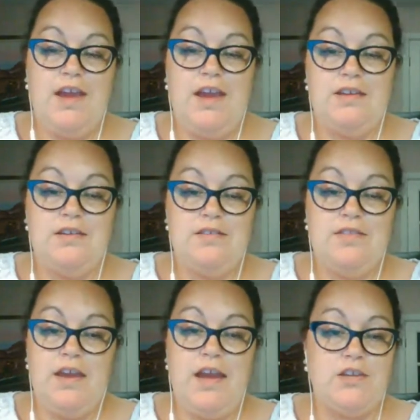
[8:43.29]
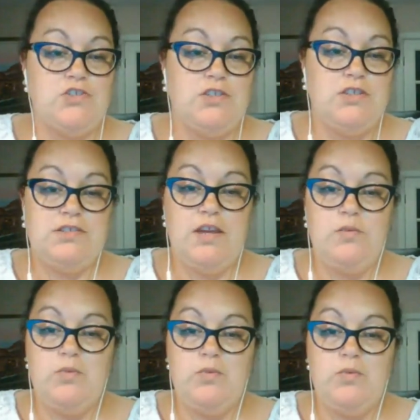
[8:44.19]
and they actually
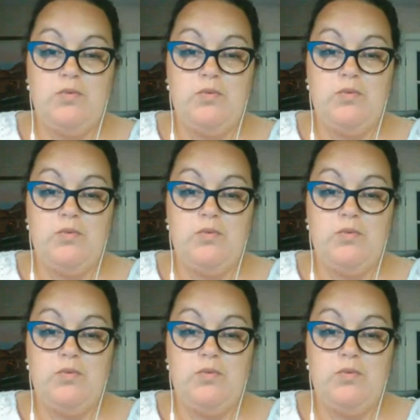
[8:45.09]
stayed with